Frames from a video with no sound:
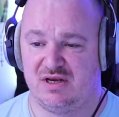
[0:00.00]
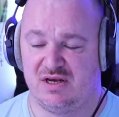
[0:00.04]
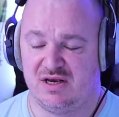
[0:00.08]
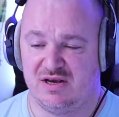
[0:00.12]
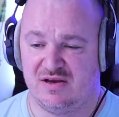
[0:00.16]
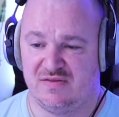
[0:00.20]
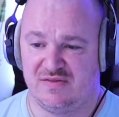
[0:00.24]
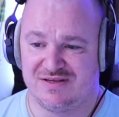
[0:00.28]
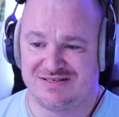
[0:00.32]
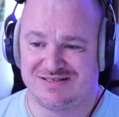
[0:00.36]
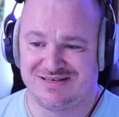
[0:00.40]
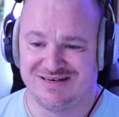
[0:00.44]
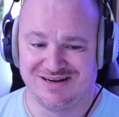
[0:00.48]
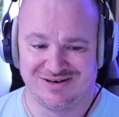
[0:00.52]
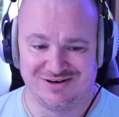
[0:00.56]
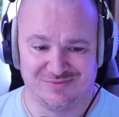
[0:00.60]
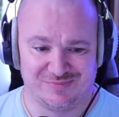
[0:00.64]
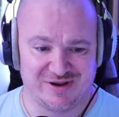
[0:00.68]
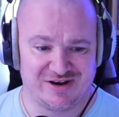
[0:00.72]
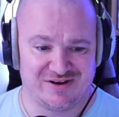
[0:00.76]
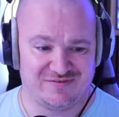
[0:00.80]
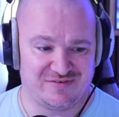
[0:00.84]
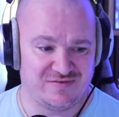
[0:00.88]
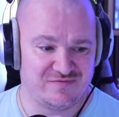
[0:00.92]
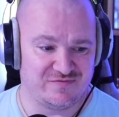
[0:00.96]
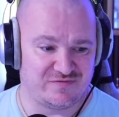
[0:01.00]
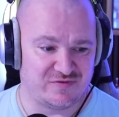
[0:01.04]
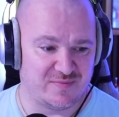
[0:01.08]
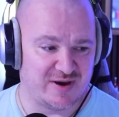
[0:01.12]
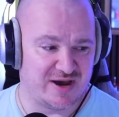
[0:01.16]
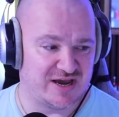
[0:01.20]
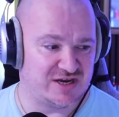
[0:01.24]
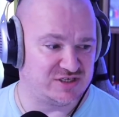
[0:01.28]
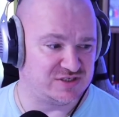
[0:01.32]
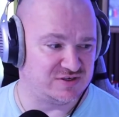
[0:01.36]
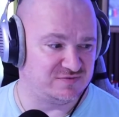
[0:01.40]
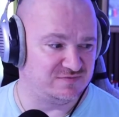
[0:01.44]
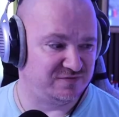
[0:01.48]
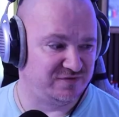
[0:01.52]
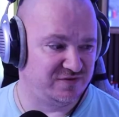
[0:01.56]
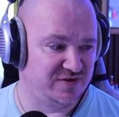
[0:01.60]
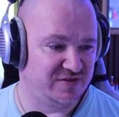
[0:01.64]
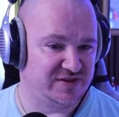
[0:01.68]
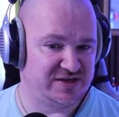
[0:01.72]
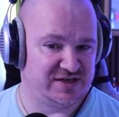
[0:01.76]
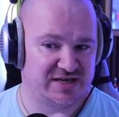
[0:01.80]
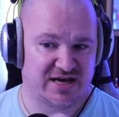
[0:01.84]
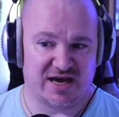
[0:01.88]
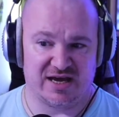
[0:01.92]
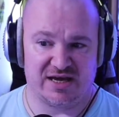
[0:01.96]
There's a little bit of information for
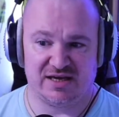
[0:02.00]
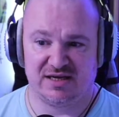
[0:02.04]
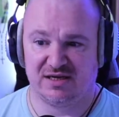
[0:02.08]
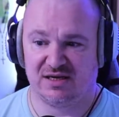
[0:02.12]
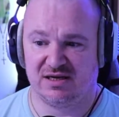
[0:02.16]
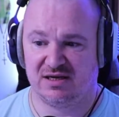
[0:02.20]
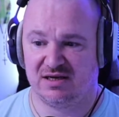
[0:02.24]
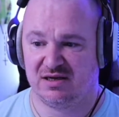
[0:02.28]
the day.